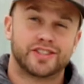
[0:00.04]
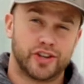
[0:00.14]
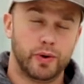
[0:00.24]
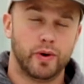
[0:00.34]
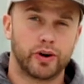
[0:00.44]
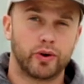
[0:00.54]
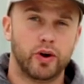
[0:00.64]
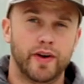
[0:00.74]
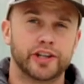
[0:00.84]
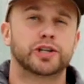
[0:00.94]
So you want to grow
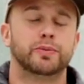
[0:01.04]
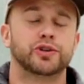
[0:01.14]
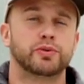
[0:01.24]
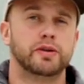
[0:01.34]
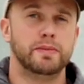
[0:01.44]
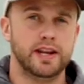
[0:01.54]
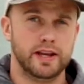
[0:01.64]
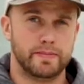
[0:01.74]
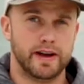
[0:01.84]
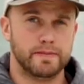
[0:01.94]
vegetables with a
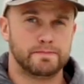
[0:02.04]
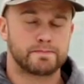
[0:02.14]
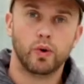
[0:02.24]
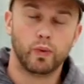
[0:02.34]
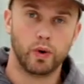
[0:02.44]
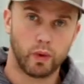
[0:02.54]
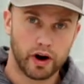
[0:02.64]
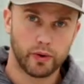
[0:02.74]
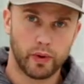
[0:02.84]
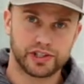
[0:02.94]
media bed. Well, one
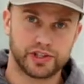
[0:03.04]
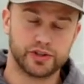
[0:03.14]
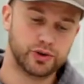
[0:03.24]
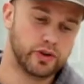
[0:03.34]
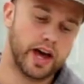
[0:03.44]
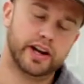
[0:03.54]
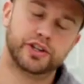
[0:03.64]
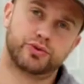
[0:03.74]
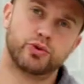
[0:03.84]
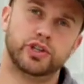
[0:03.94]
of the ways to do that is
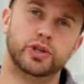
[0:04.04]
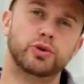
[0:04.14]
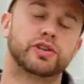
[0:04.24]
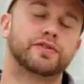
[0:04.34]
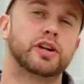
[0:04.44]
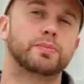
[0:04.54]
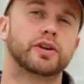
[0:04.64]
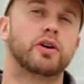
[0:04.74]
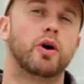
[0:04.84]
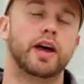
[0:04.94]
through the use of
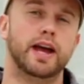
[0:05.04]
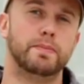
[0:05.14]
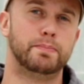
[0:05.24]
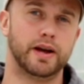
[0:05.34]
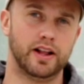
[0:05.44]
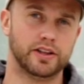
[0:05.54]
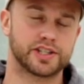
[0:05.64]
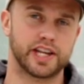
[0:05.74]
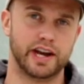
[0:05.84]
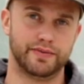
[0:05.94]
something called a bell
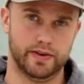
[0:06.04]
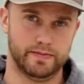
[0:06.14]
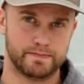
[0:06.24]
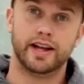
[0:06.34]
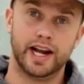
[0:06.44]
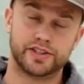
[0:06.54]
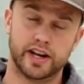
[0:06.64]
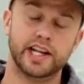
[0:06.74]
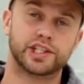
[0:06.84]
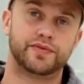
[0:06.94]
siphon. In
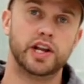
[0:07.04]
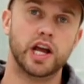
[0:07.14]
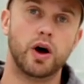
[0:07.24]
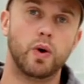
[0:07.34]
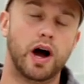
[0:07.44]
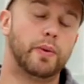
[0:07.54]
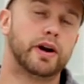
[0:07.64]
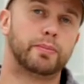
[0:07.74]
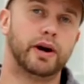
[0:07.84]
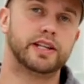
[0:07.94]
today's video, I want
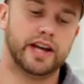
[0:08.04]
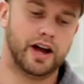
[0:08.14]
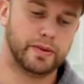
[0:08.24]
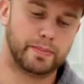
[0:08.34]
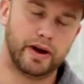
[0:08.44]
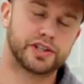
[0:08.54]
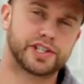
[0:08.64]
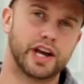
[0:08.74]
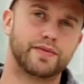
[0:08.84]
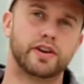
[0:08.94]
to break down the bell
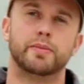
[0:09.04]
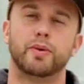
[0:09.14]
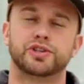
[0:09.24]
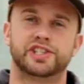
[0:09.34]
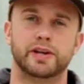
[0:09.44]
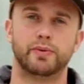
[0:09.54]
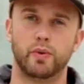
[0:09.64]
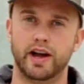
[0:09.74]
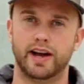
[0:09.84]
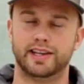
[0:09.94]
siphon in the most simple
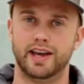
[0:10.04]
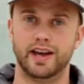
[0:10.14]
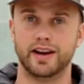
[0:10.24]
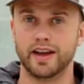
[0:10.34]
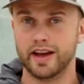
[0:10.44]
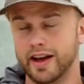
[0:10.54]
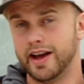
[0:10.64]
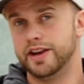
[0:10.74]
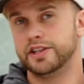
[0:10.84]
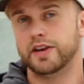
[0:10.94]
way I can
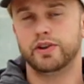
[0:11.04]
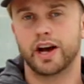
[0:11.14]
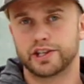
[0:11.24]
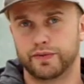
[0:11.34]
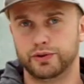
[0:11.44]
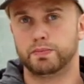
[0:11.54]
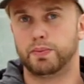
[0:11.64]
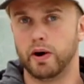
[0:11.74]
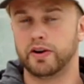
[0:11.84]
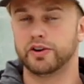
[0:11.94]
and give you guys a few
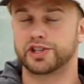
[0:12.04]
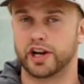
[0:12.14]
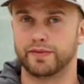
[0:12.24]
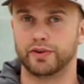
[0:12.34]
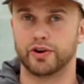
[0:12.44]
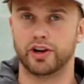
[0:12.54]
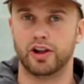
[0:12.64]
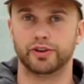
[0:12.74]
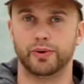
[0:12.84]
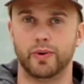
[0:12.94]
pointers that I've learned
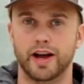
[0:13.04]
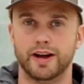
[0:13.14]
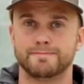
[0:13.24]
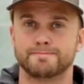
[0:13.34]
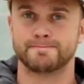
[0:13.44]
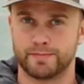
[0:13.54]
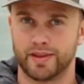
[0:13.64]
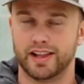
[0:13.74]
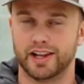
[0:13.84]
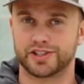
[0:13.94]
along the way.
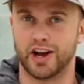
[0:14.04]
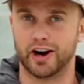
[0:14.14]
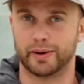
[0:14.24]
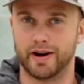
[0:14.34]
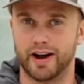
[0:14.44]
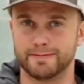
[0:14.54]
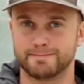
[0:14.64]
Let's talk about it.